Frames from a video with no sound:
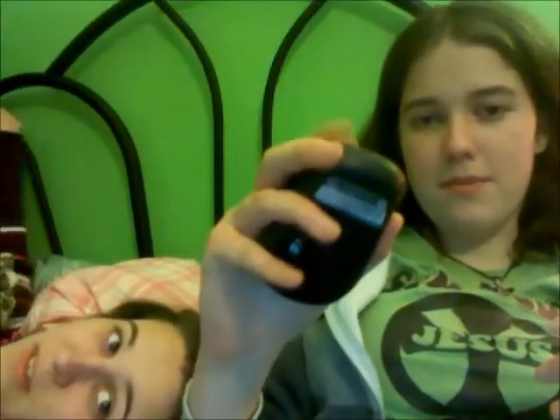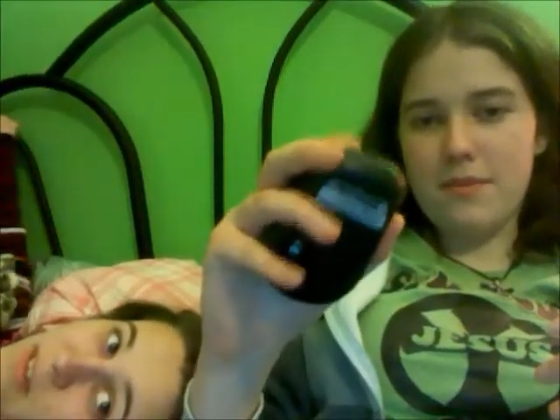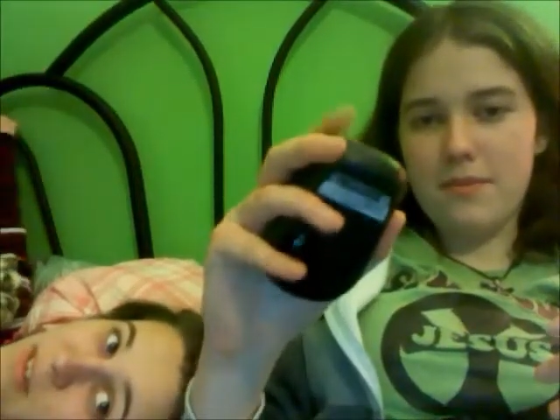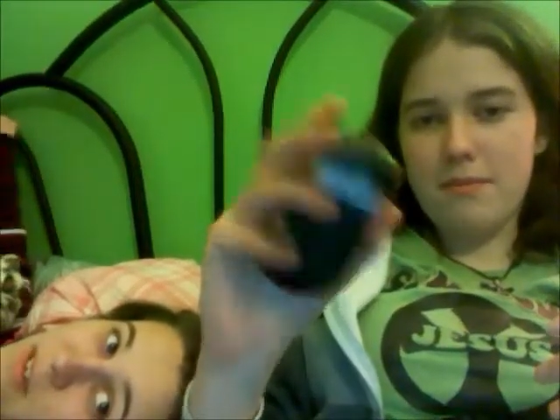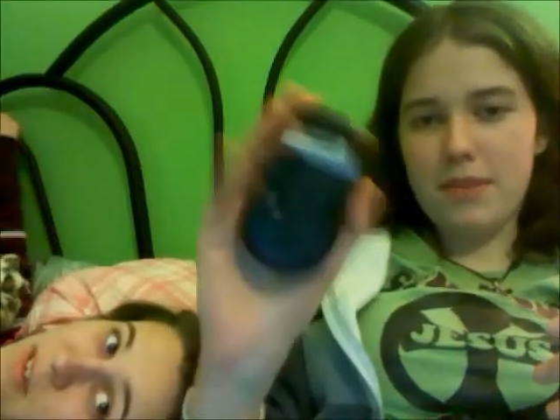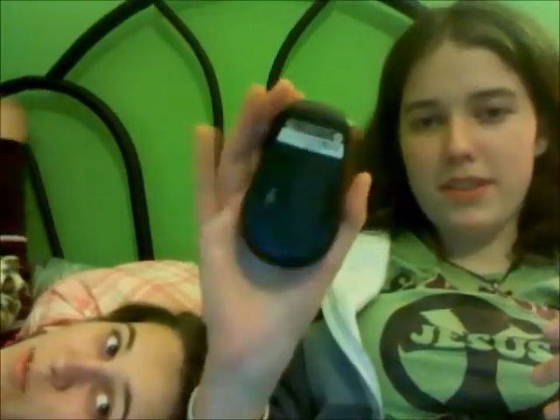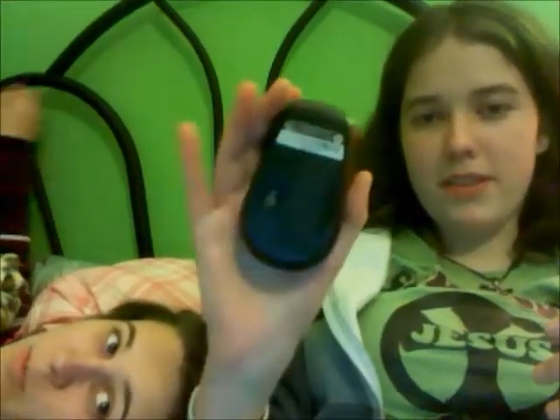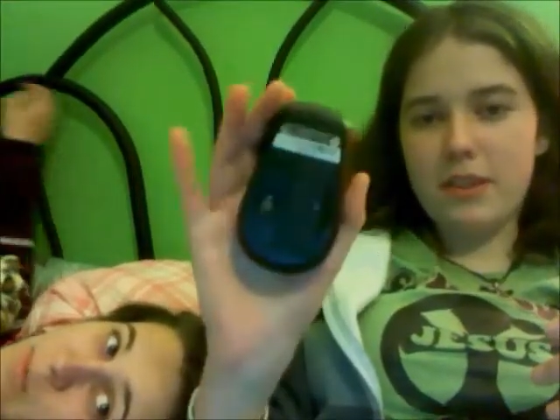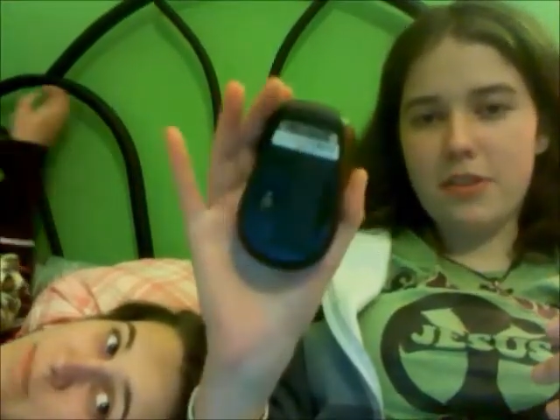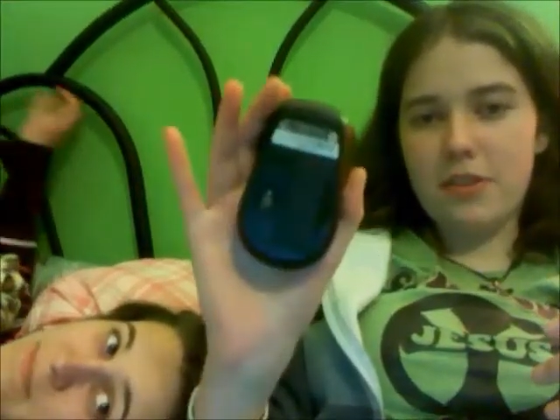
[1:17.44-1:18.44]
But he's
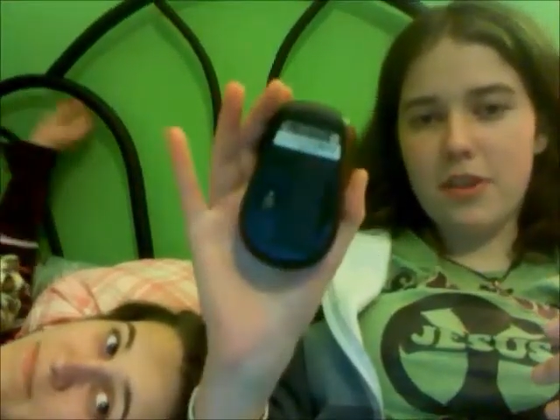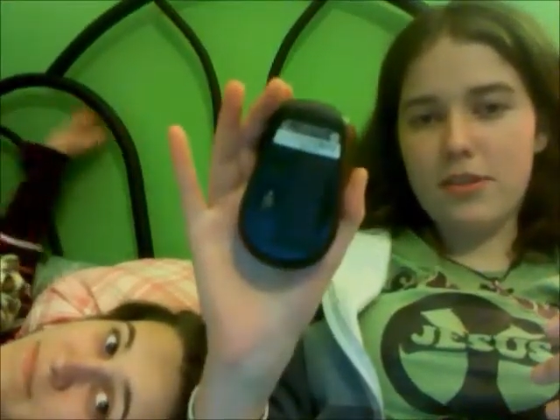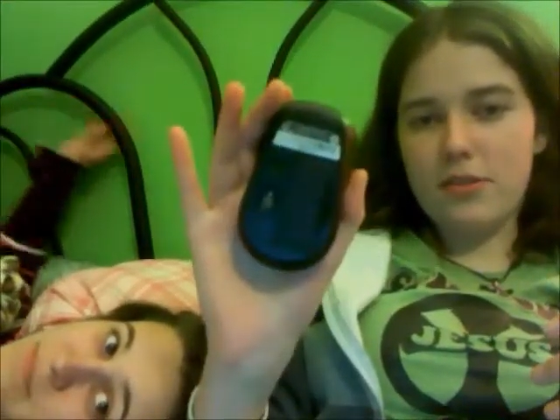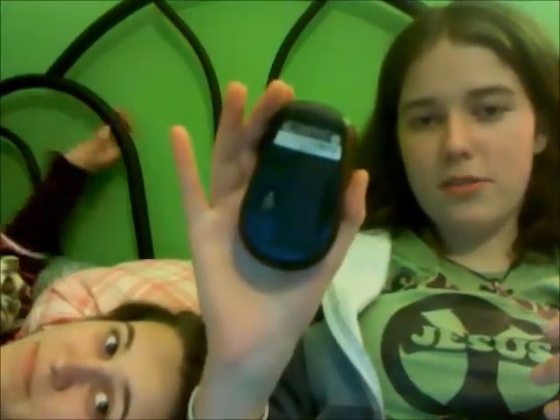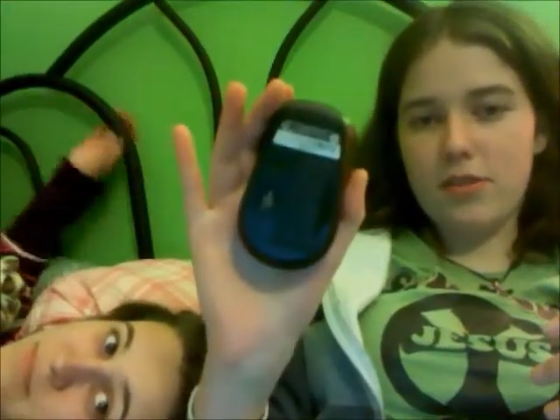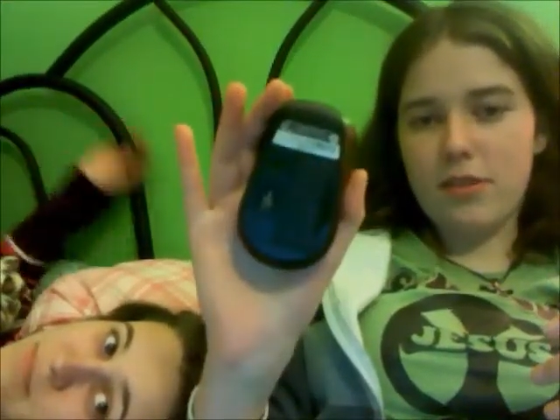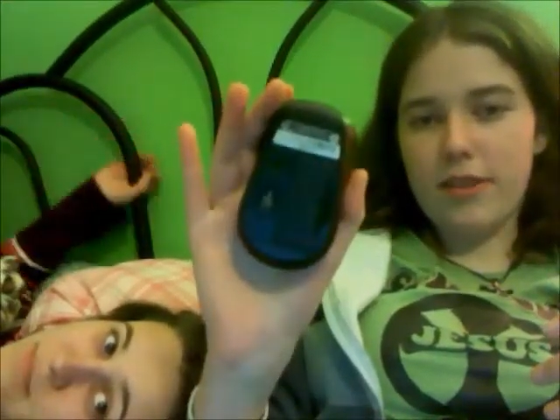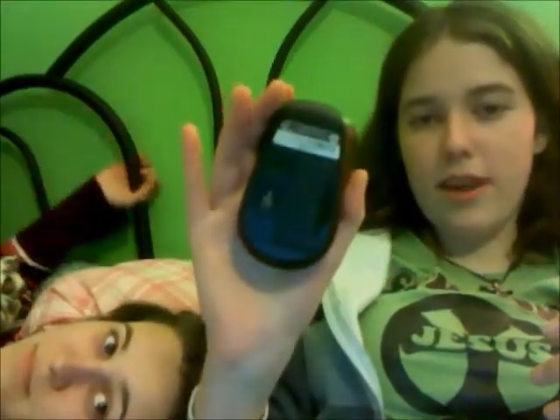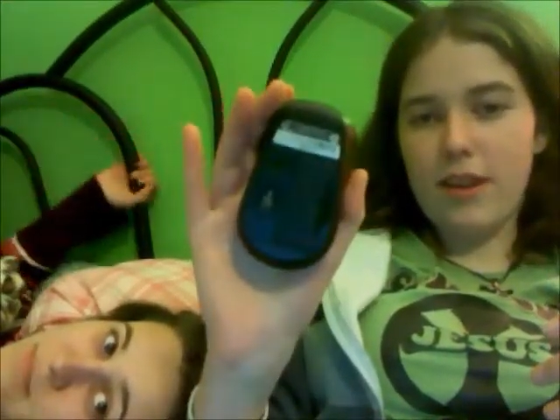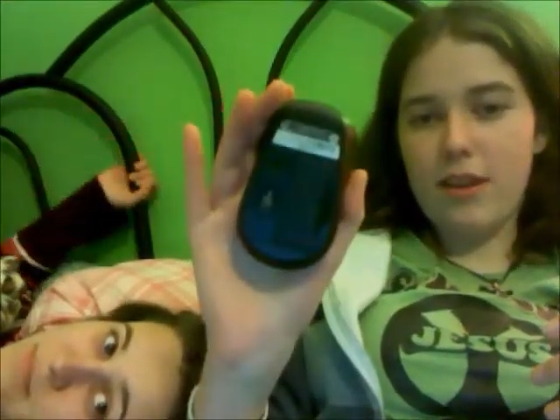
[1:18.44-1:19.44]
not turned on, so it's
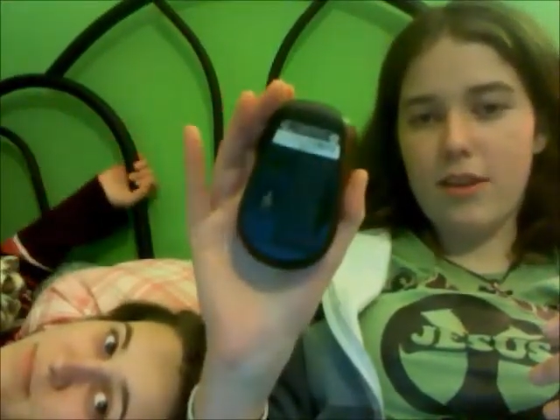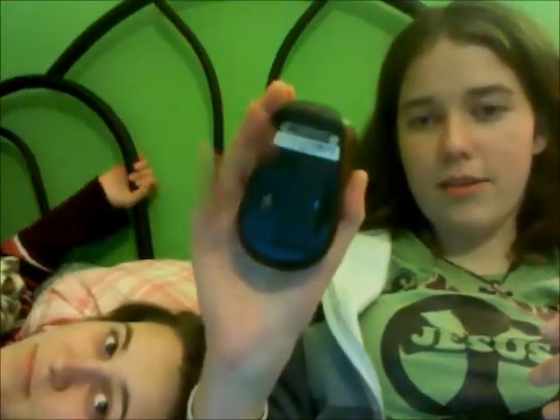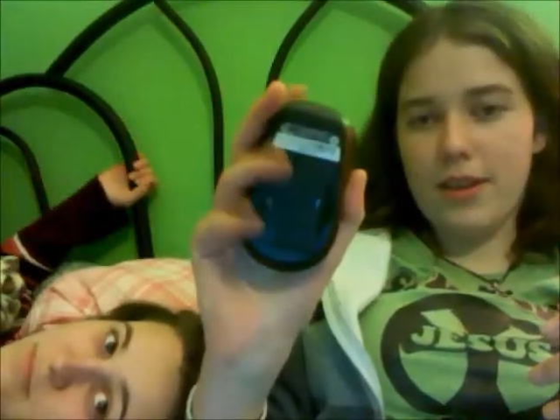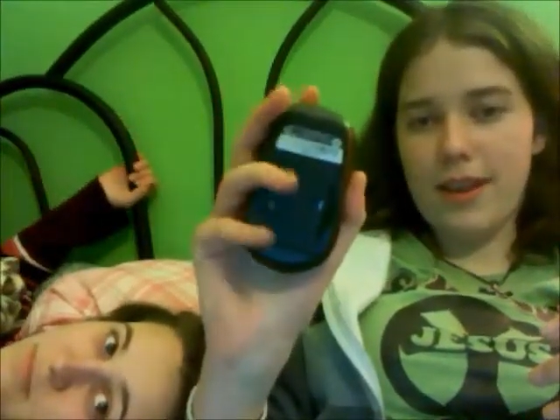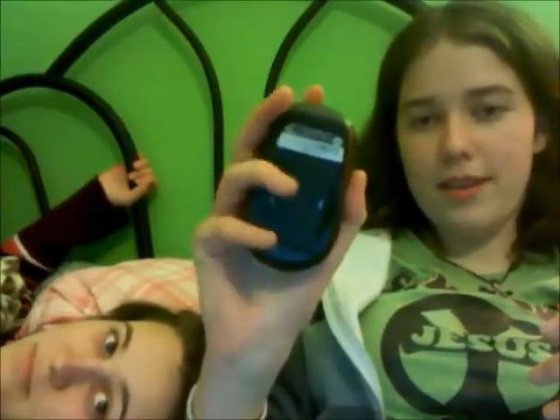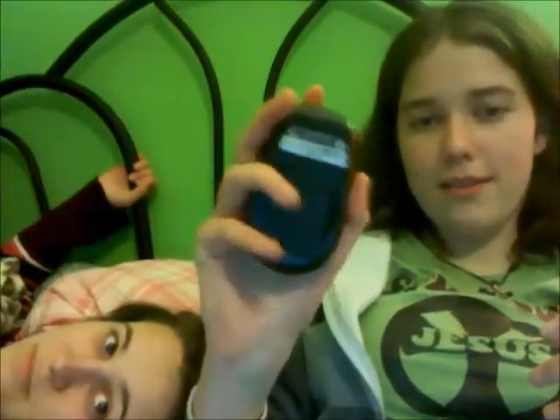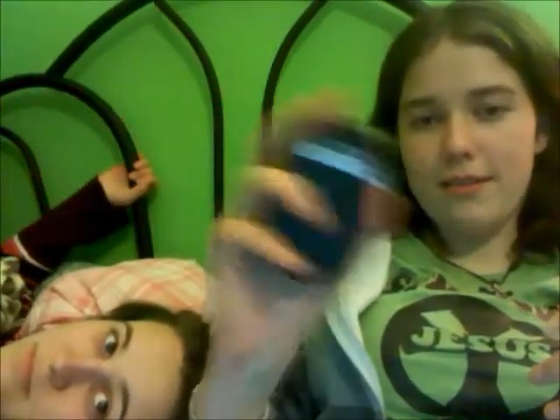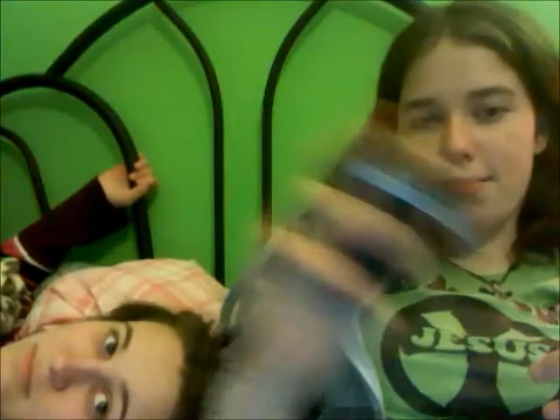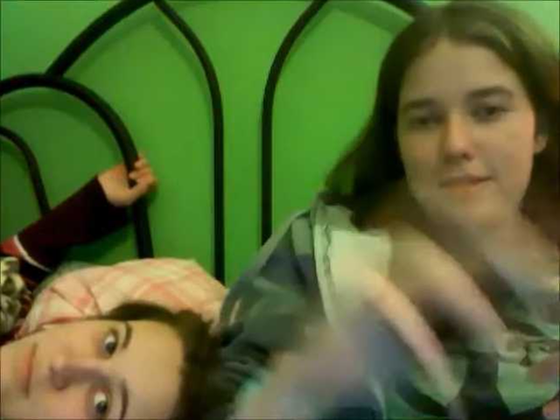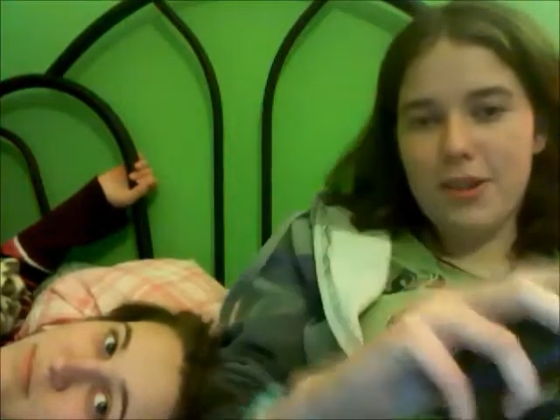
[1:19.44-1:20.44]
okay. Okay.
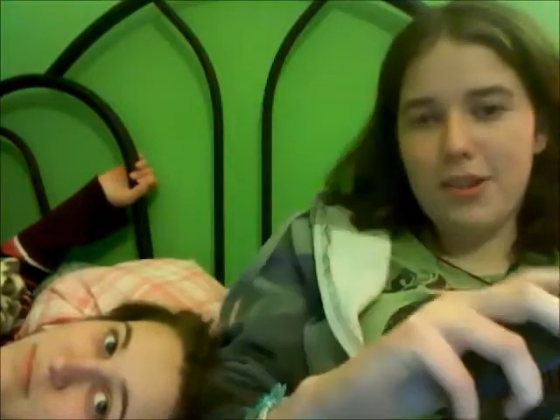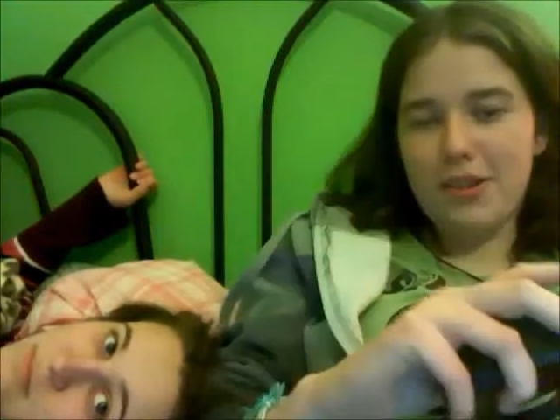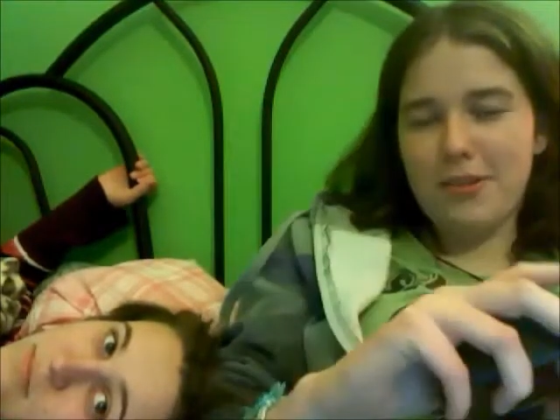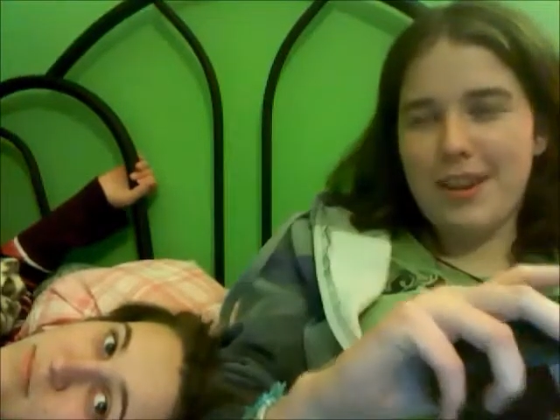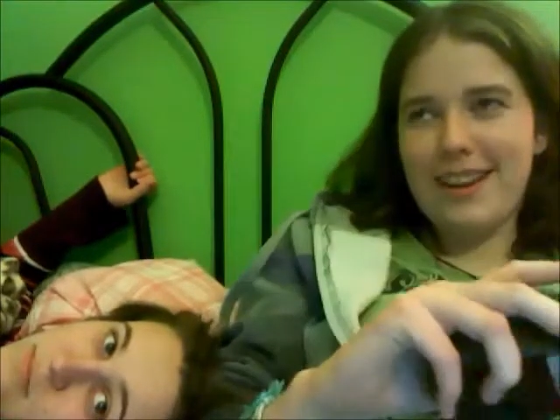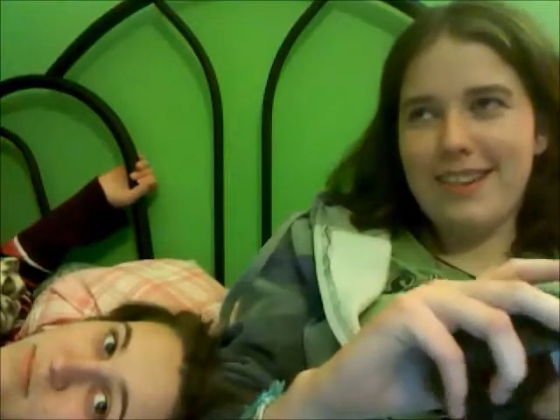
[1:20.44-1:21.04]
All okay.